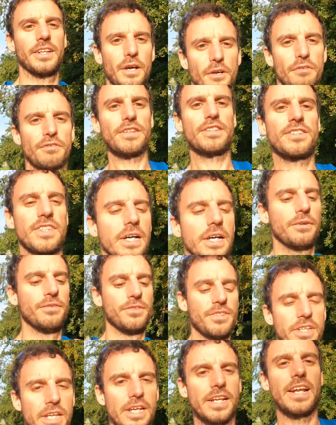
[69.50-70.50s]
Now, if this
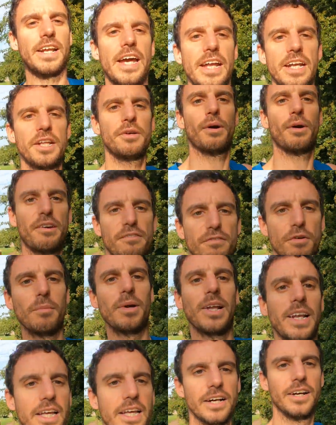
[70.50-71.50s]
sounds in any way
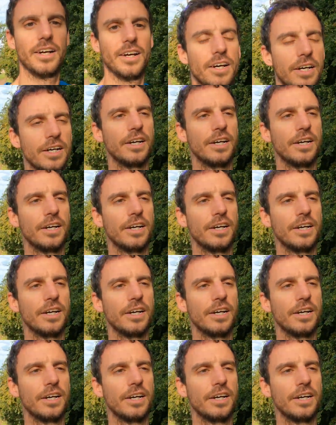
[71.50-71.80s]
familiar,